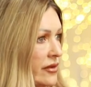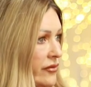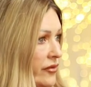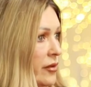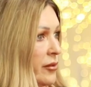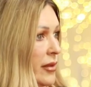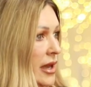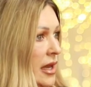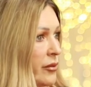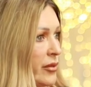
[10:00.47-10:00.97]
for
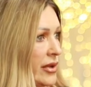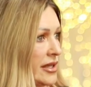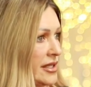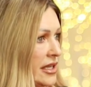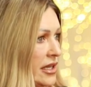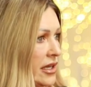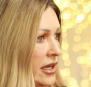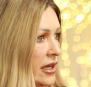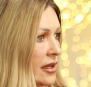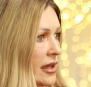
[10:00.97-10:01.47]
me in
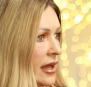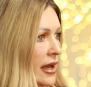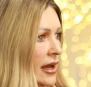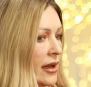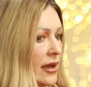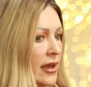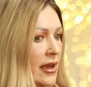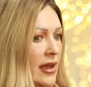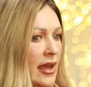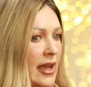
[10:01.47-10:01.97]
particular,
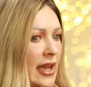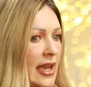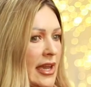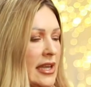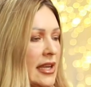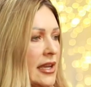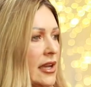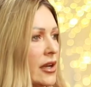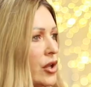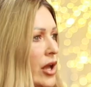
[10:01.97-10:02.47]

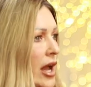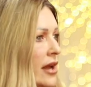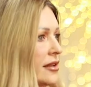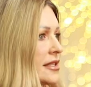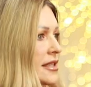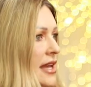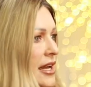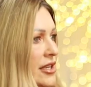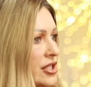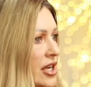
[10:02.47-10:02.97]
it clouds that